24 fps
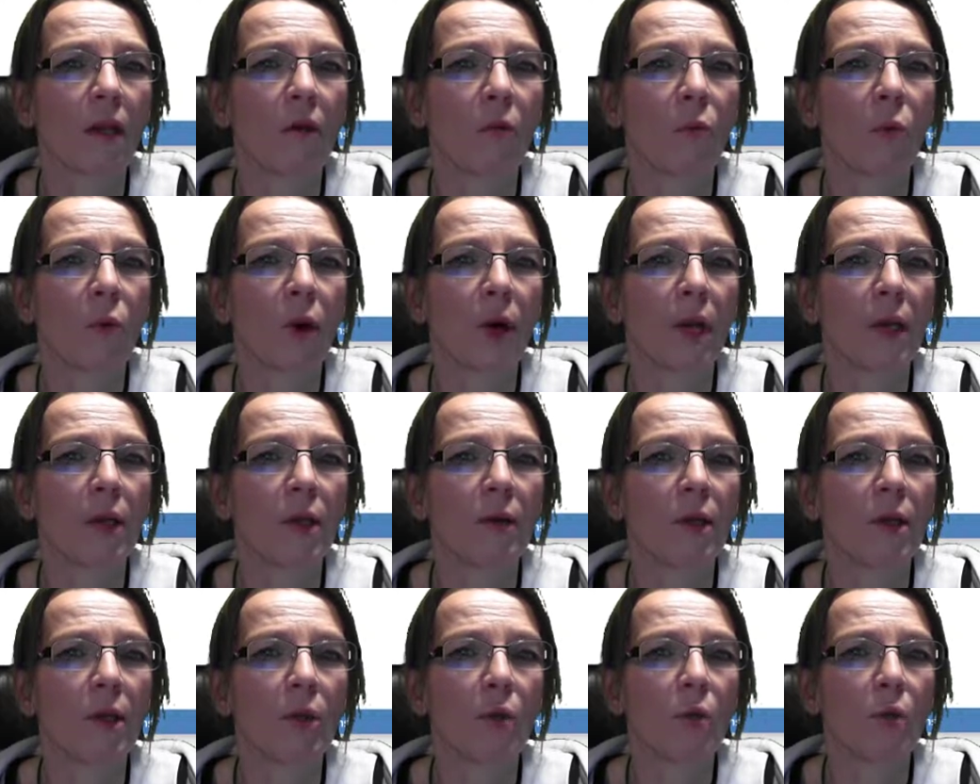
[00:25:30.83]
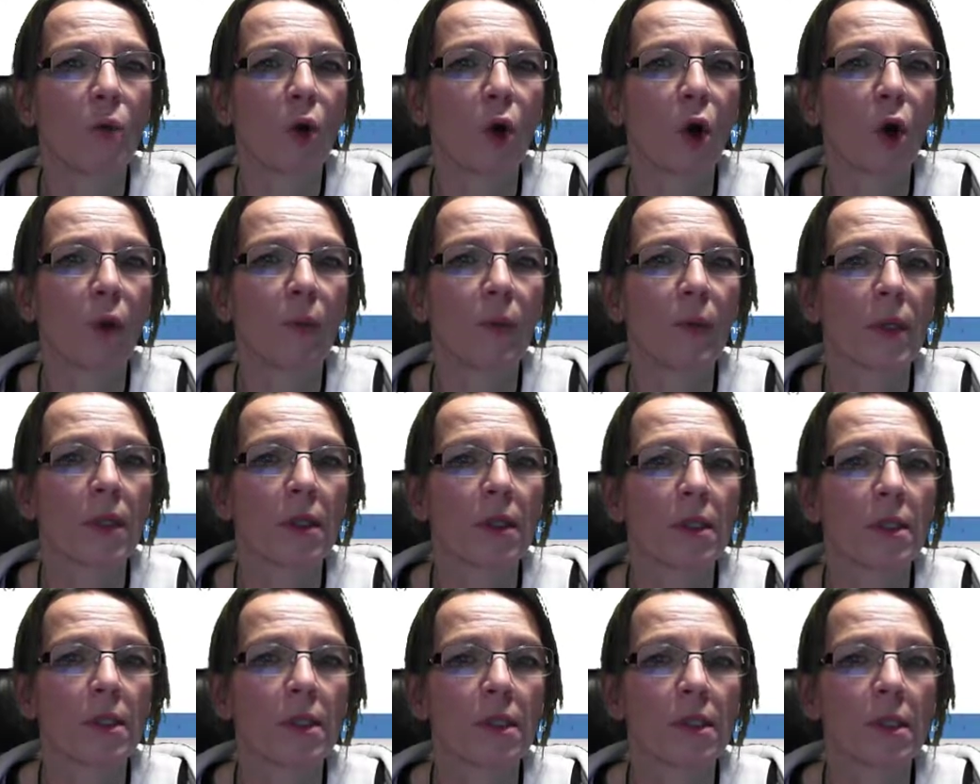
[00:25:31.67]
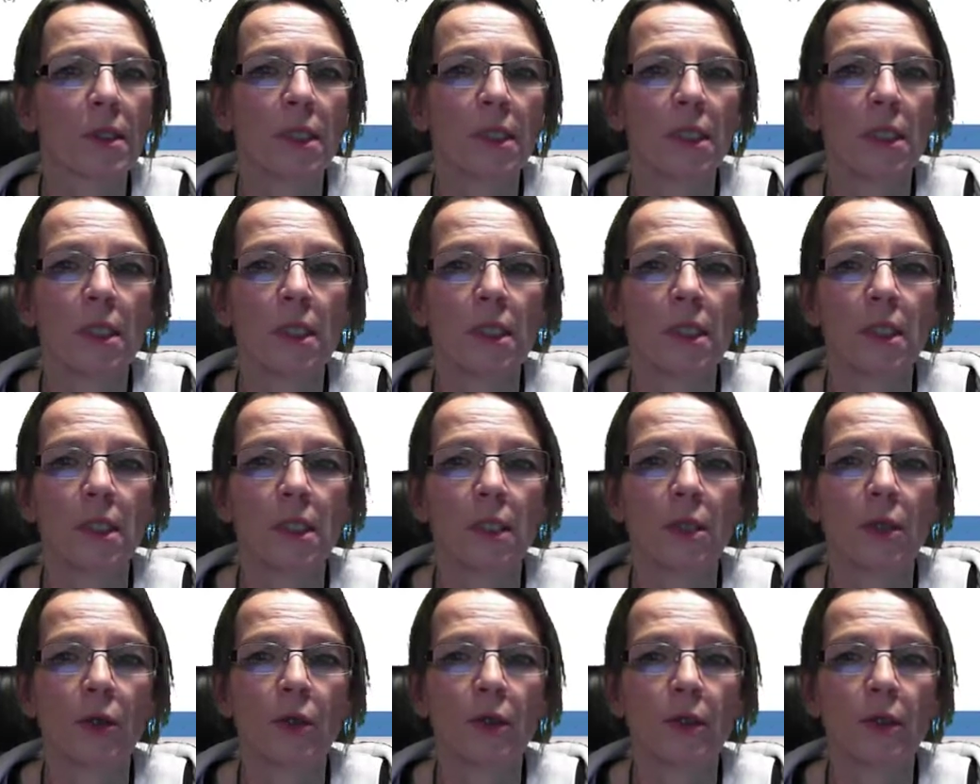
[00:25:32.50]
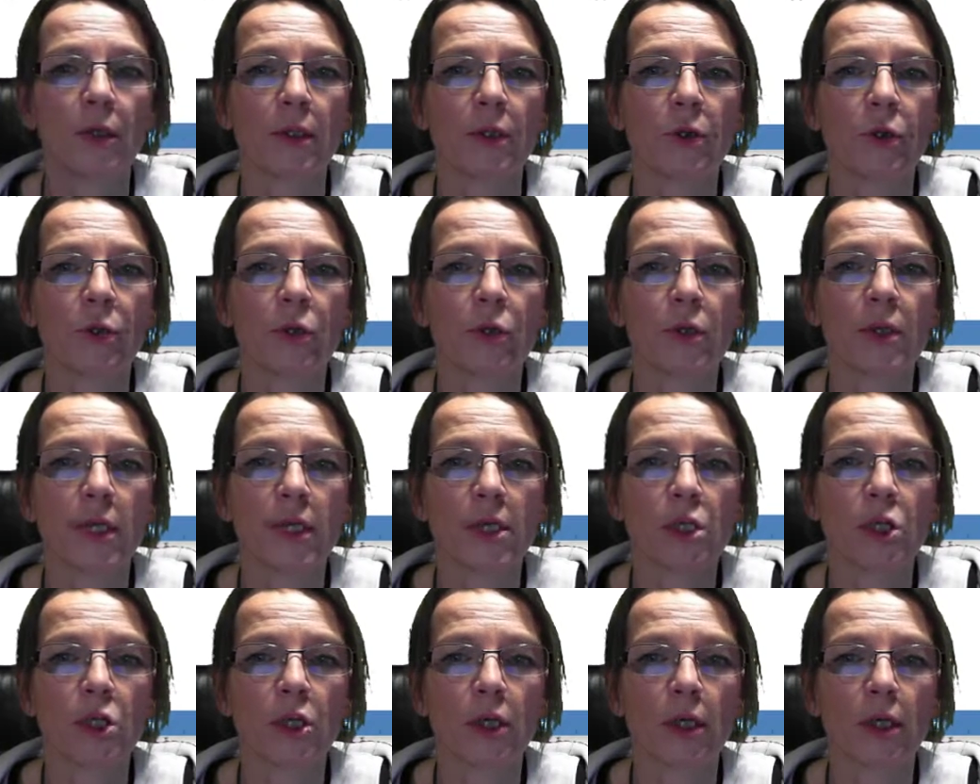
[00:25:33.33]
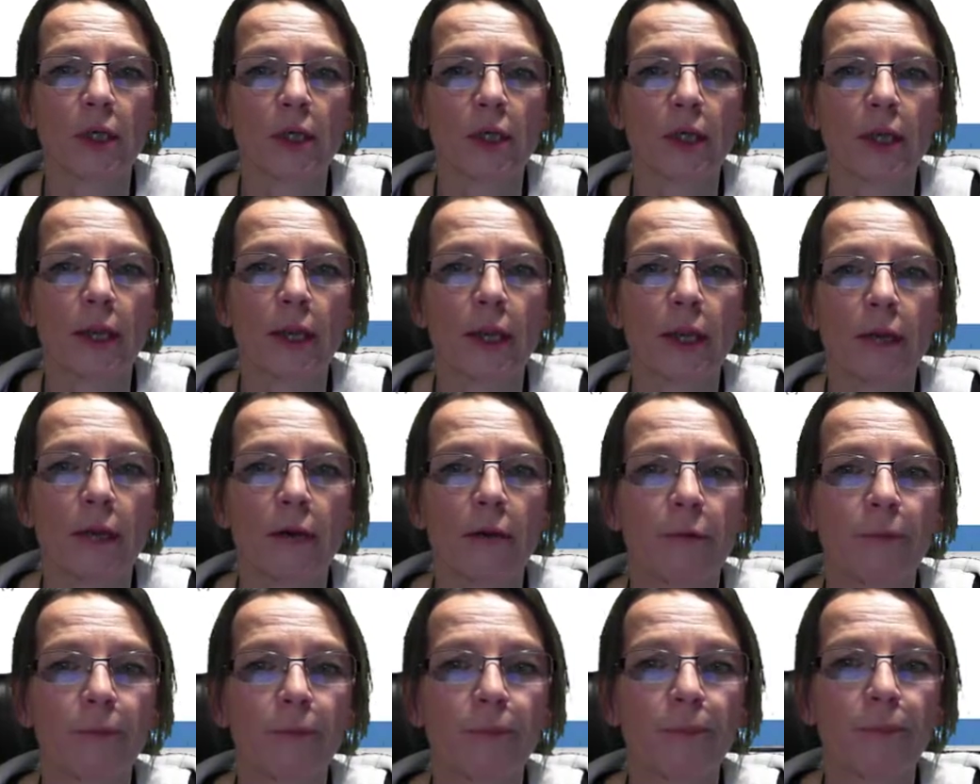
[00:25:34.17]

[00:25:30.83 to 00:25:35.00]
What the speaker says: one new comment on a quotation here.